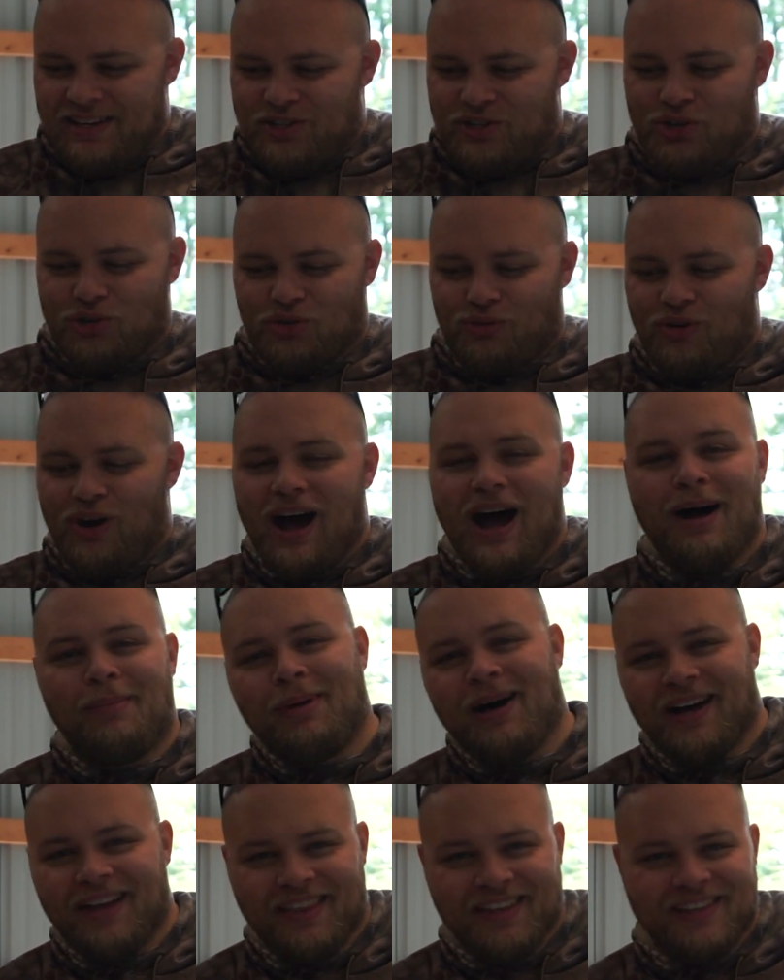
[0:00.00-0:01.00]

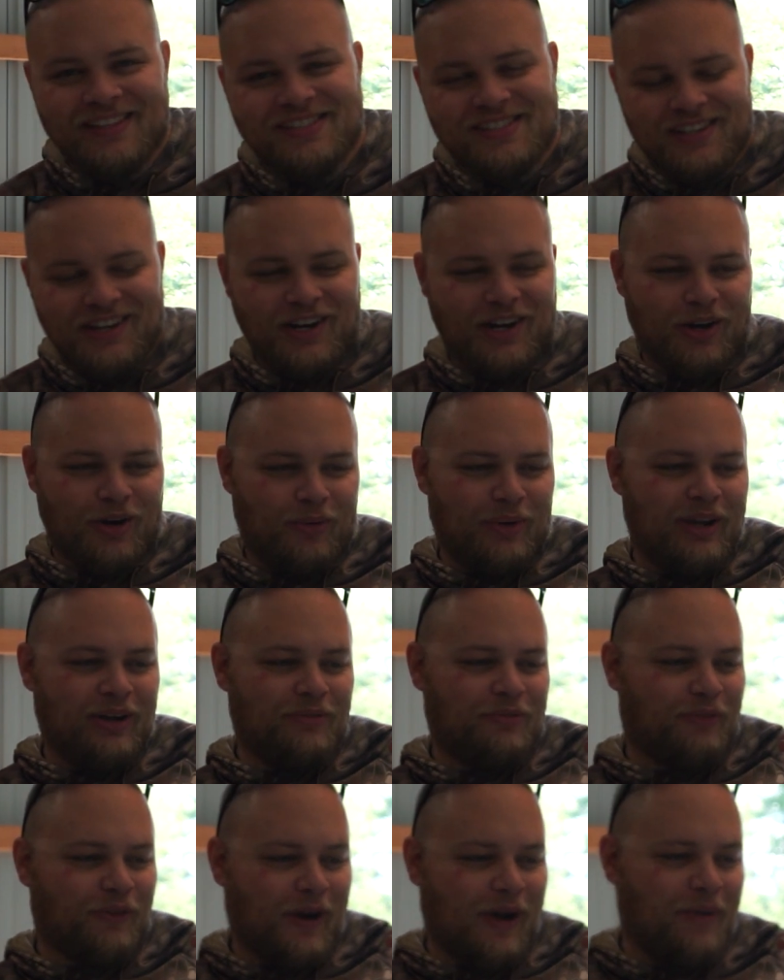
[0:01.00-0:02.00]
drama this year
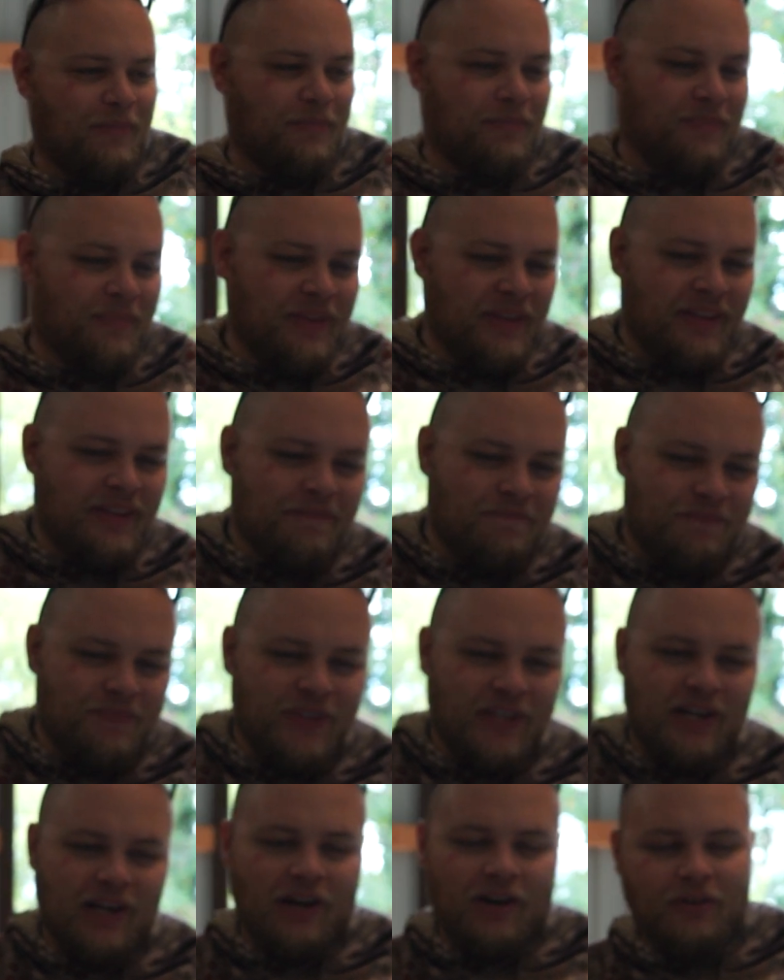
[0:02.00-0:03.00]
went from,
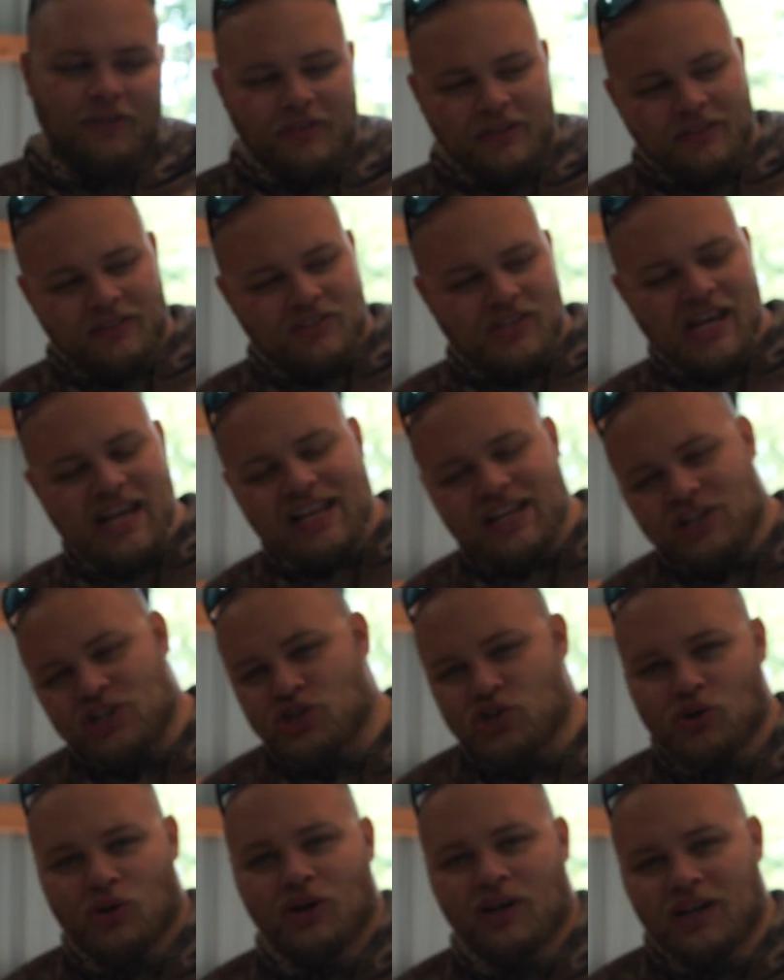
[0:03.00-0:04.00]
taking
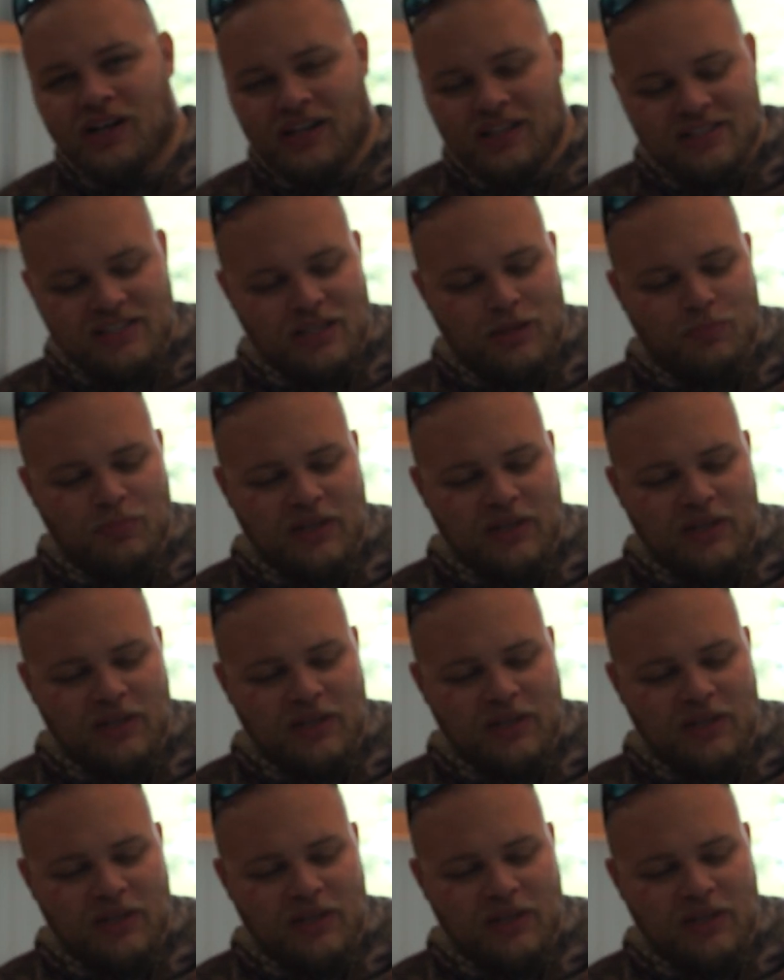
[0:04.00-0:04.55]
shortcuts at the